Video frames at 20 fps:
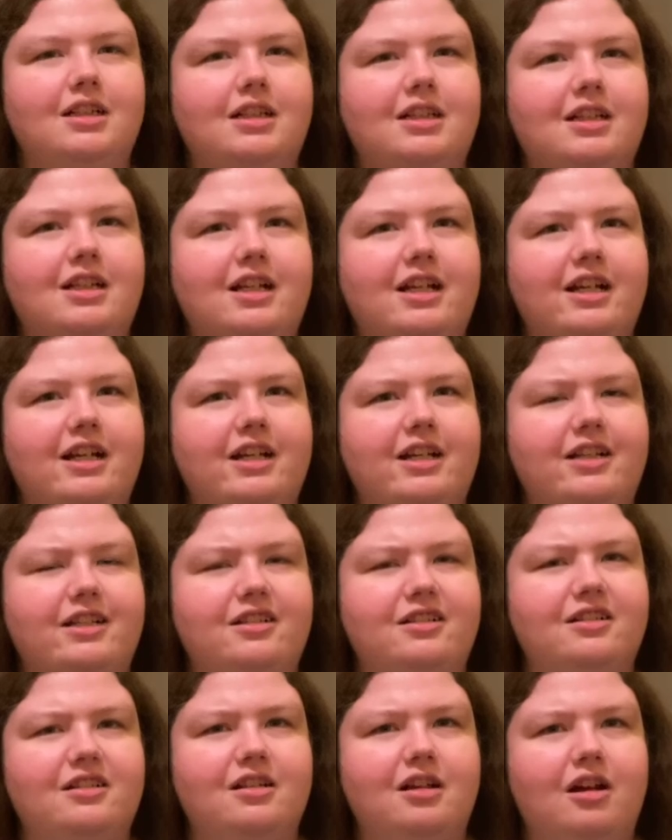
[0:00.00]

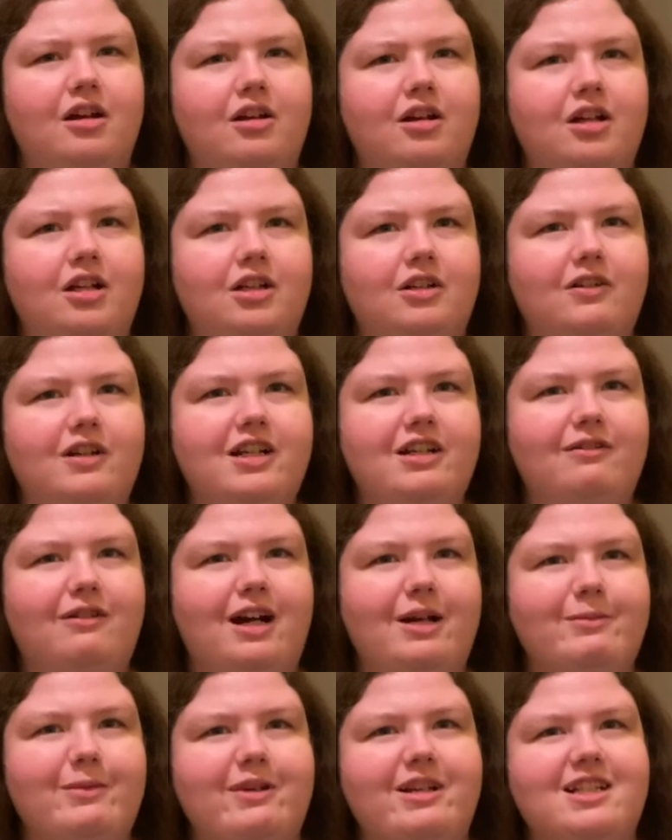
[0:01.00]
And the reason why I
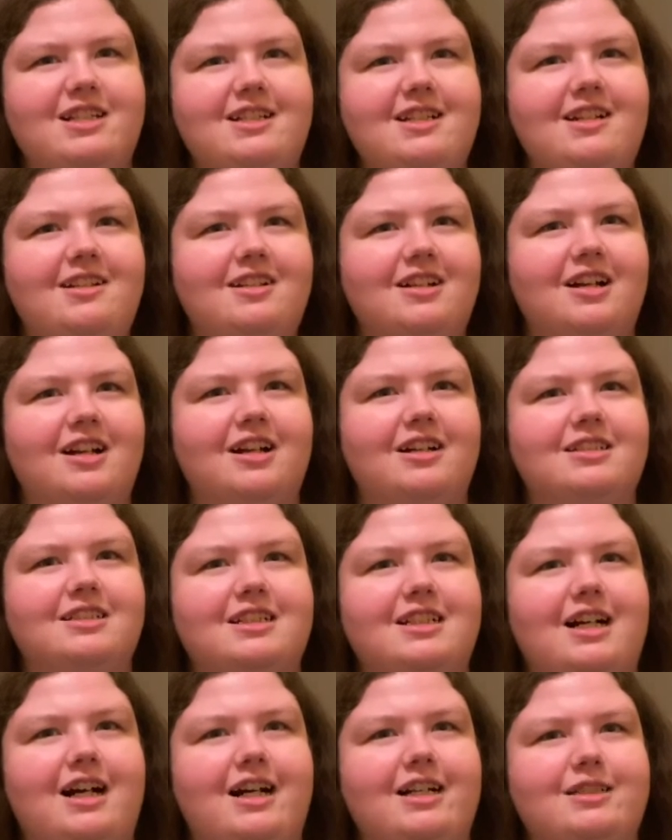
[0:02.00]
made a sticker is
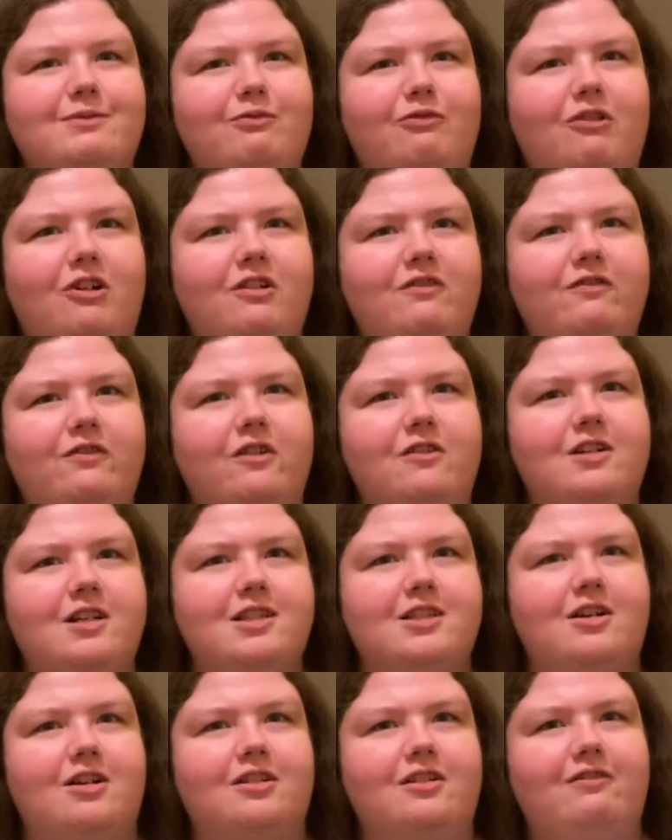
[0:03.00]
that it's more focused
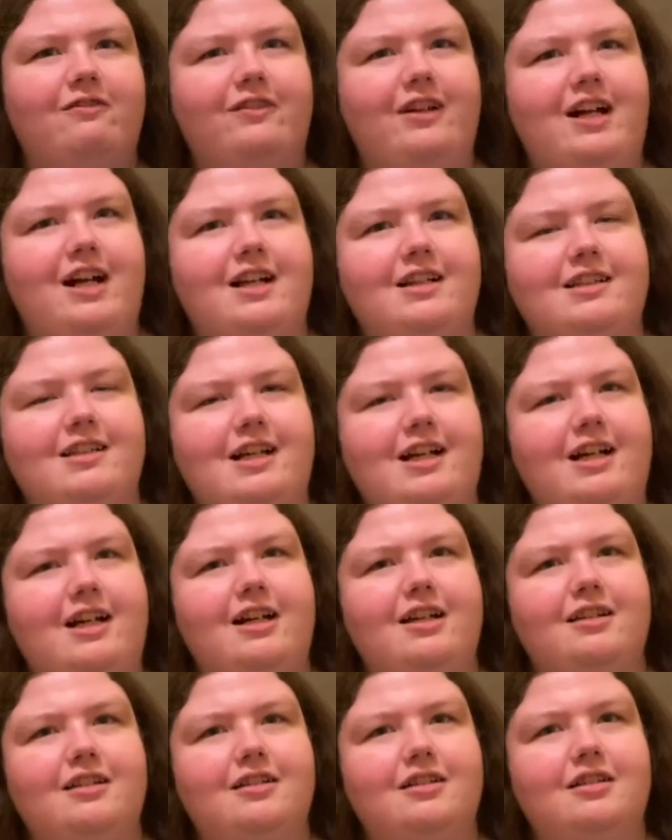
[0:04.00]
on the fact that
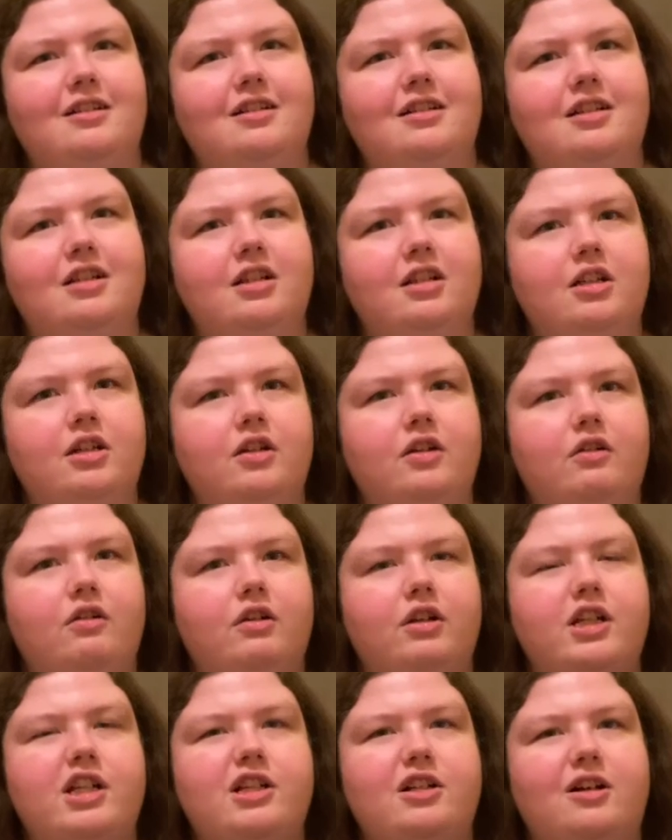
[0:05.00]

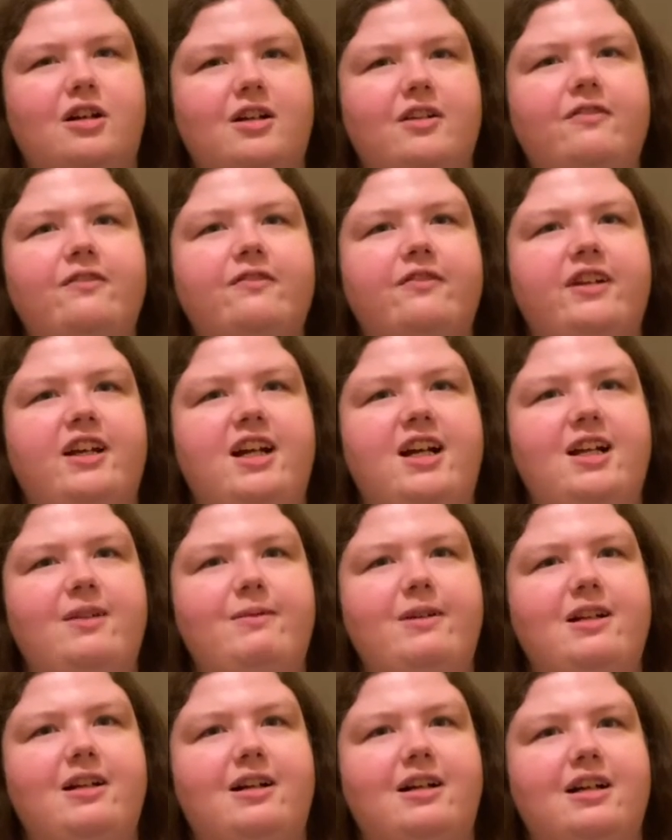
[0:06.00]
you're defeated
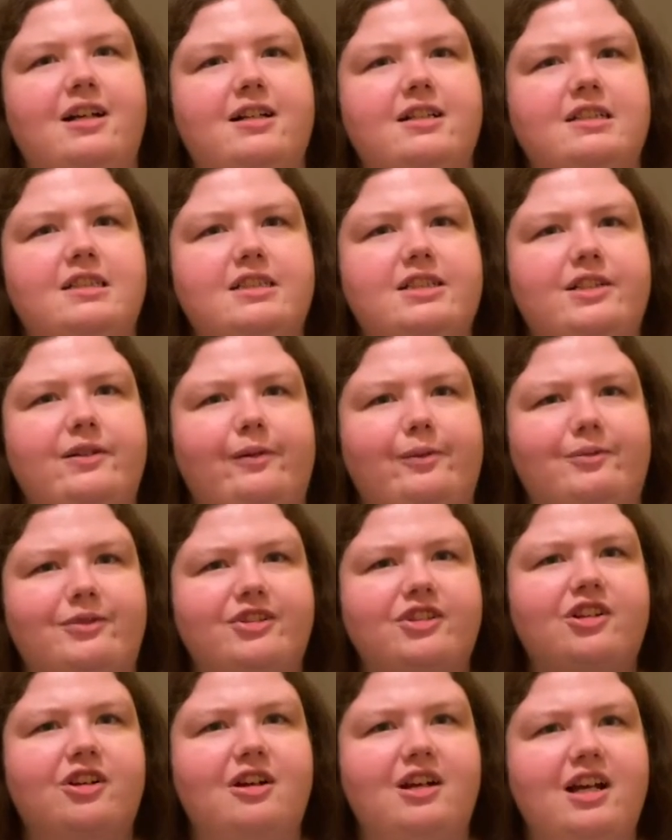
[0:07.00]
because you were
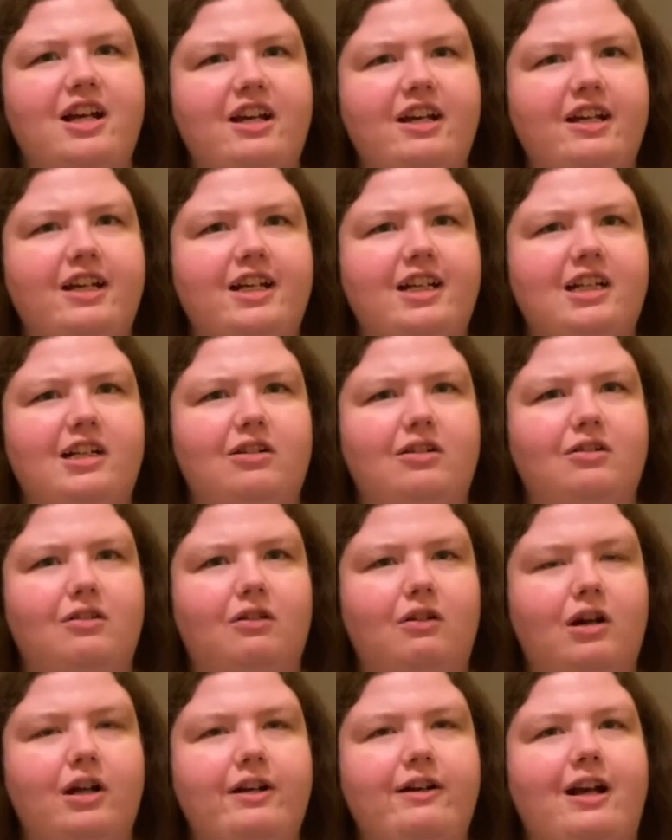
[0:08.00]
betrayed
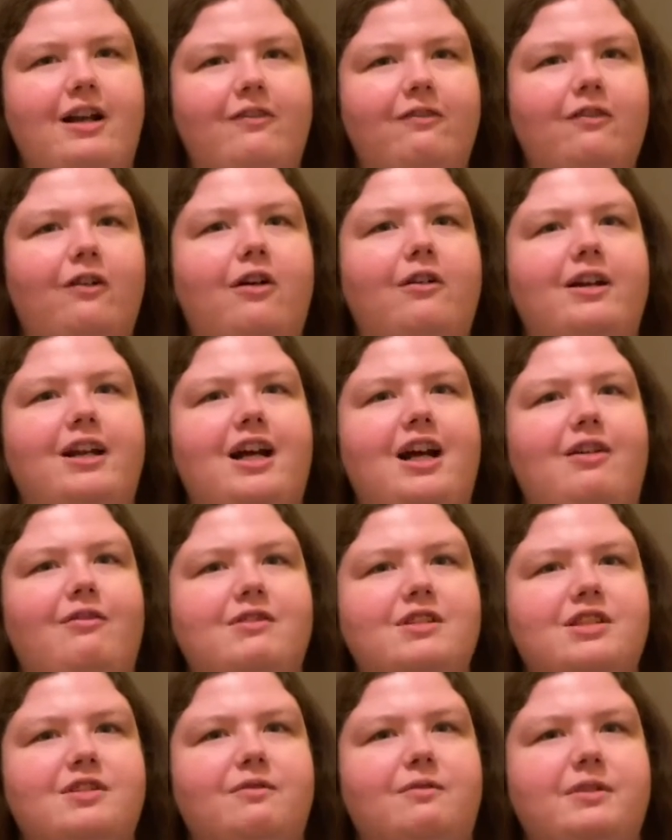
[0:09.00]
or you had a falling out with
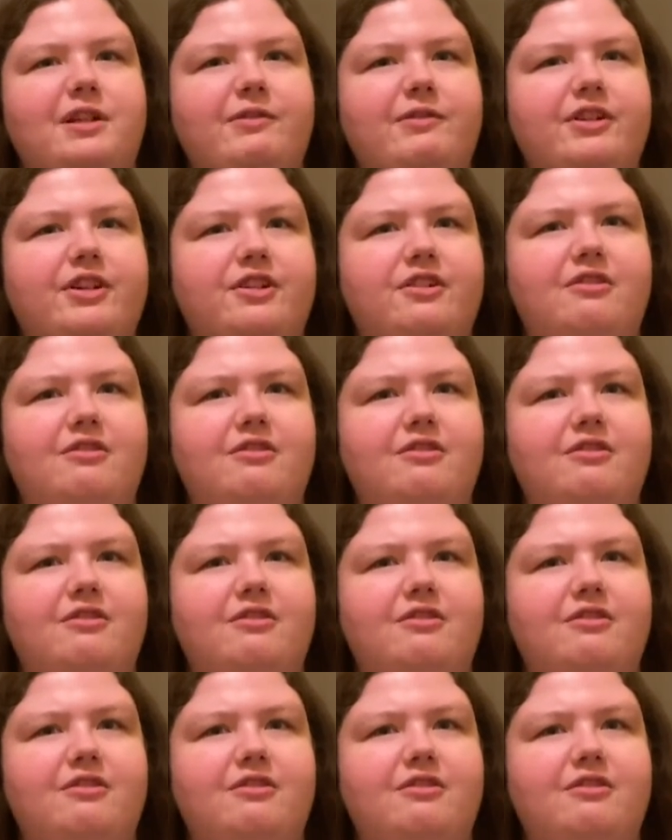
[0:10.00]
someone you knew.